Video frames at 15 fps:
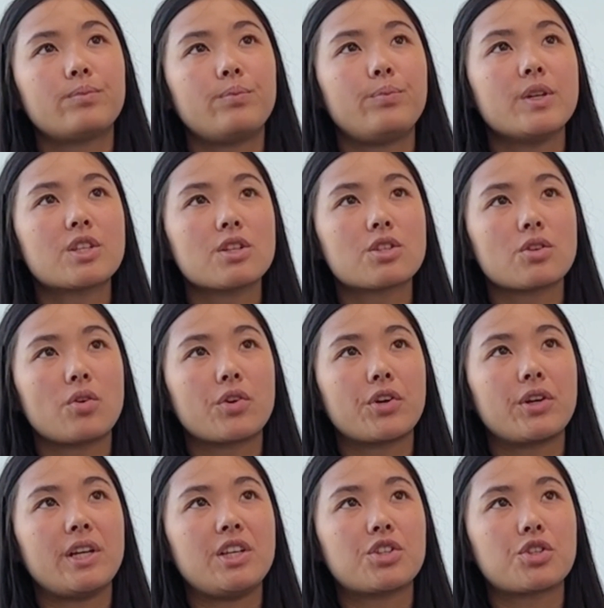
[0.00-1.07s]
business owner
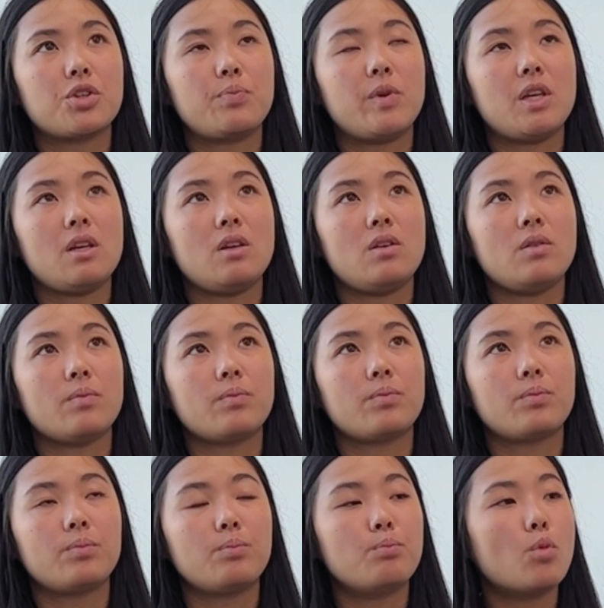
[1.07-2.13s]
needs to be
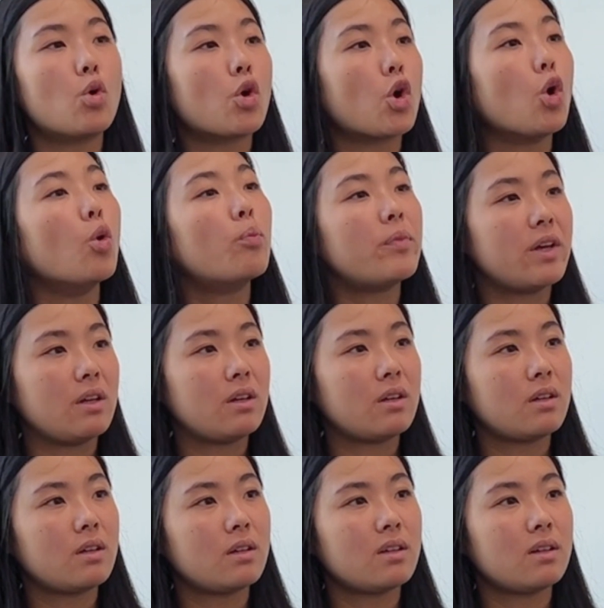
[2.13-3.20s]
more open
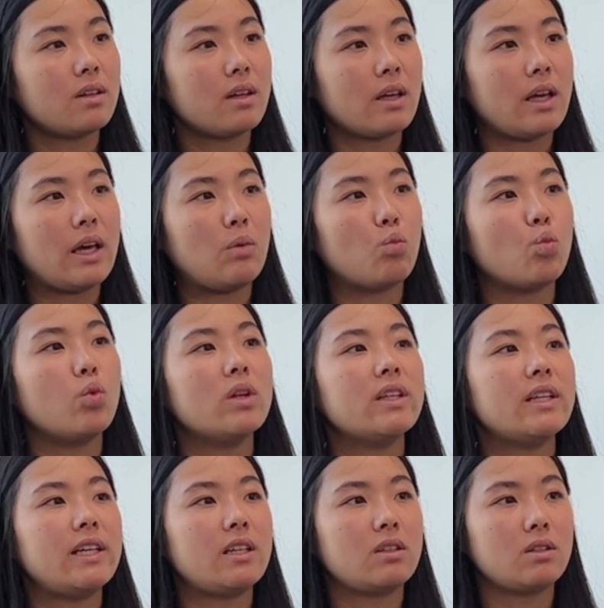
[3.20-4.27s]
and
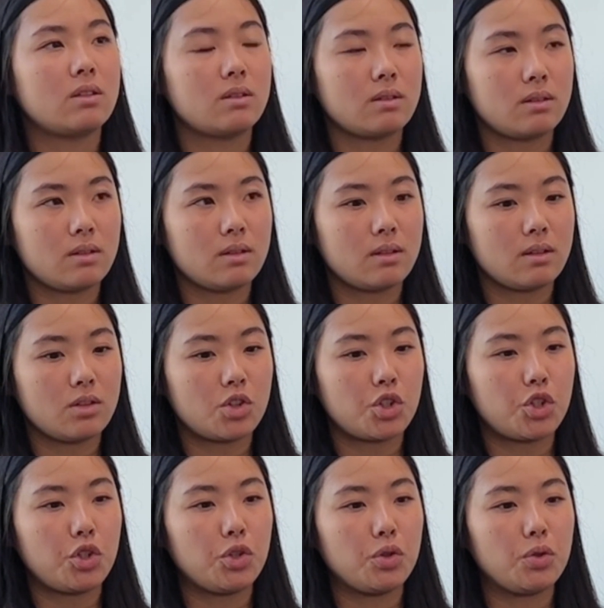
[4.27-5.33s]
willing
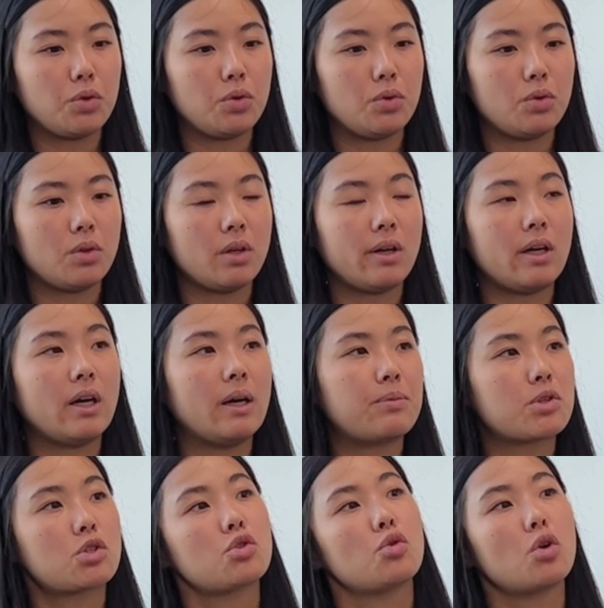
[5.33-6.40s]
to
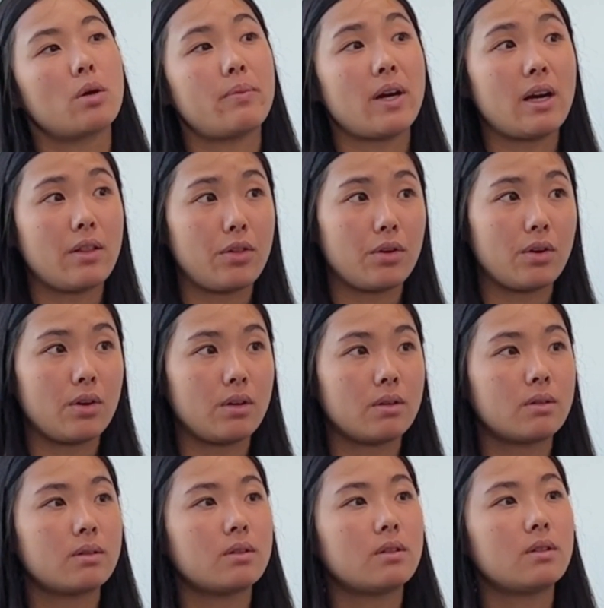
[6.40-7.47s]
absorb other
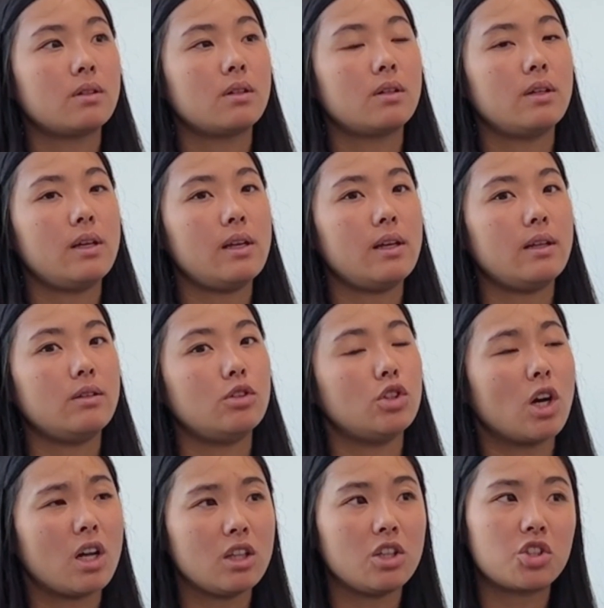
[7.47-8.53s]

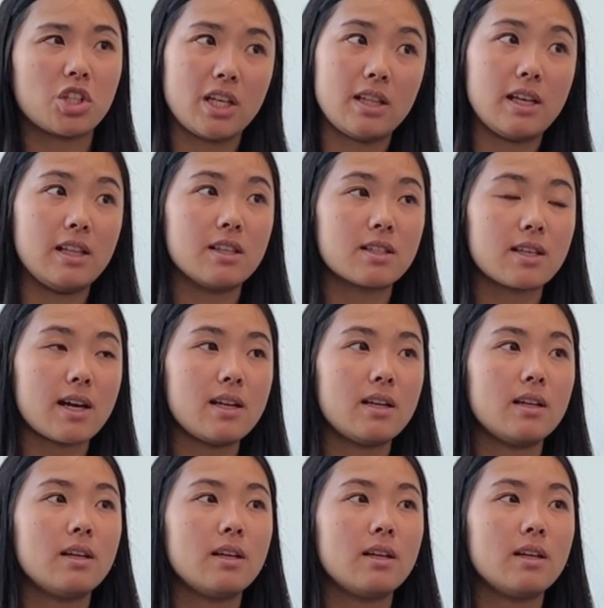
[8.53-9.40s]
knowledge and insight.